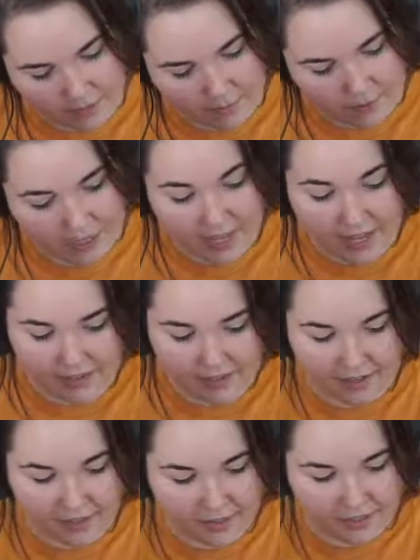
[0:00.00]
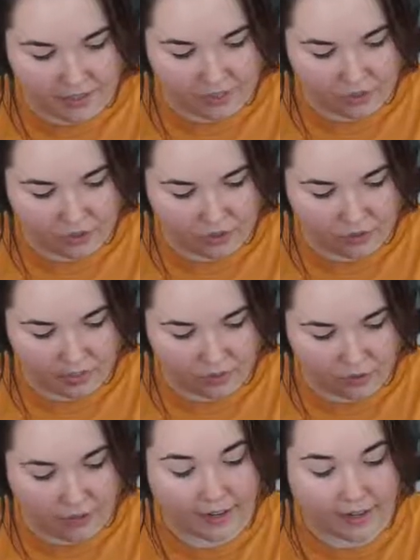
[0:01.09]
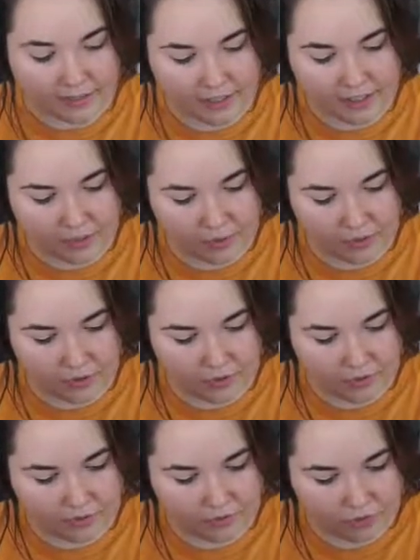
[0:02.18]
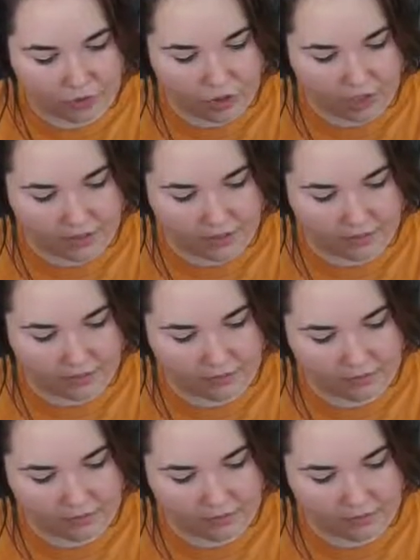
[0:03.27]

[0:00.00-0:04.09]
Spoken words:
But again, it comes down to, is it recognizable just